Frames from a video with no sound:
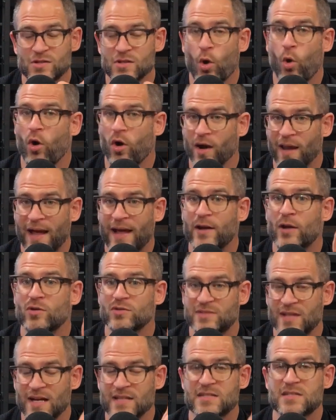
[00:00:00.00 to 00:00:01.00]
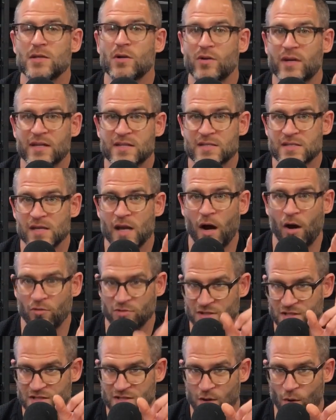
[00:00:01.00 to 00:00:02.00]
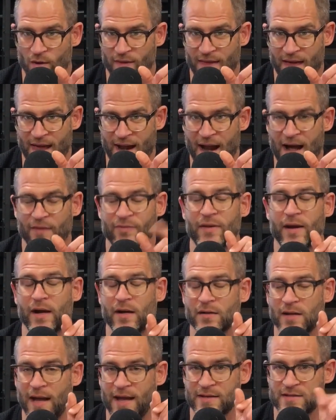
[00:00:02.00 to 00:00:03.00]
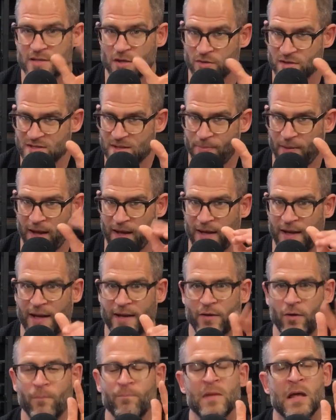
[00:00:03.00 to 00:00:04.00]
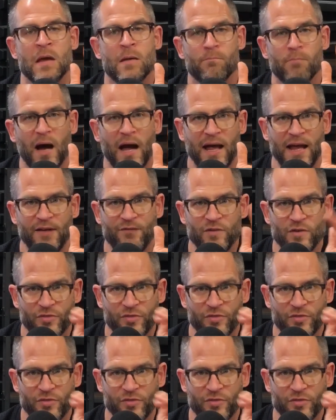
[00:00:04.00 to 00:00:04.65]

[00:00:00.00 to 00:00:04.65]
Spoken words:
Orlando does still get snow, just throwing that out there. And so does the Panhandle. But if you